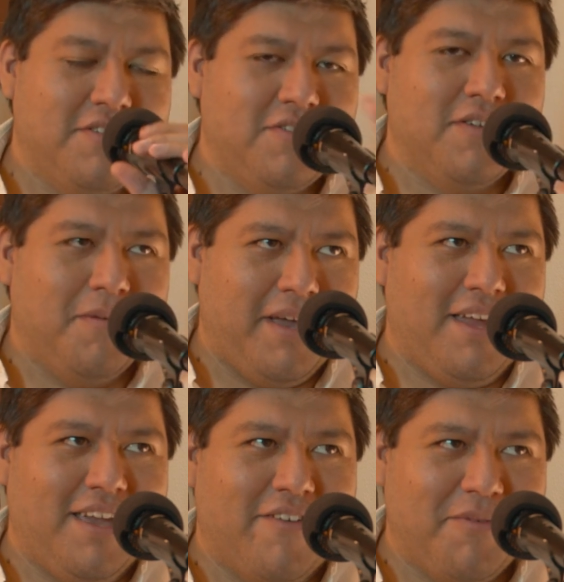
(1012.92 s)
Just so
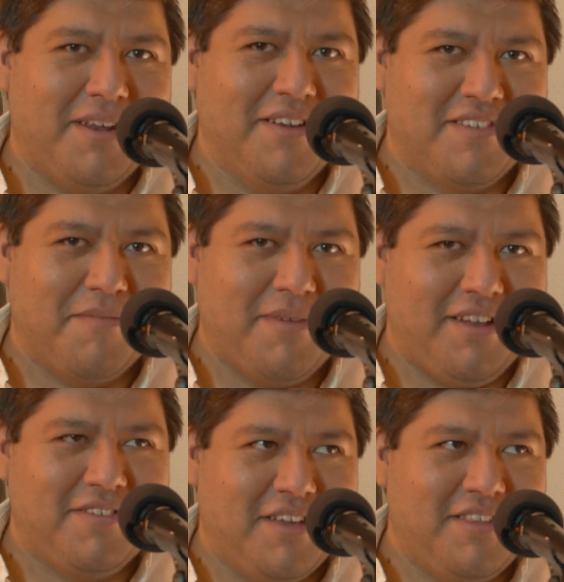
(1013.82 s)
everybody knows that
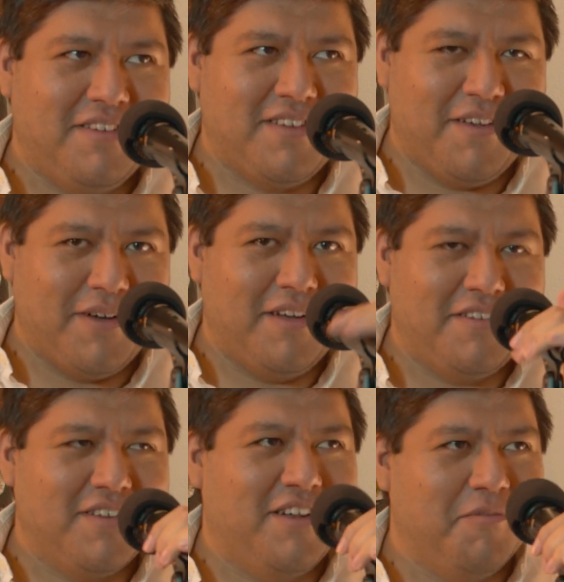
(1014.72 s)
Manny said this. If I
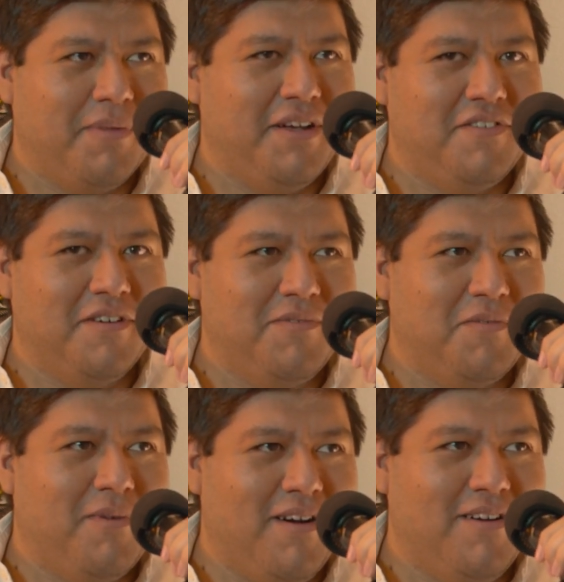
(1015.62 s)
decide to replace him
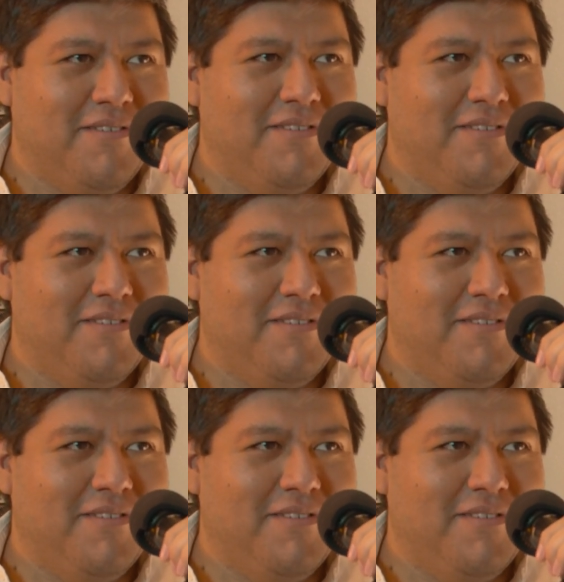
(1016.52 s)
tomorrow.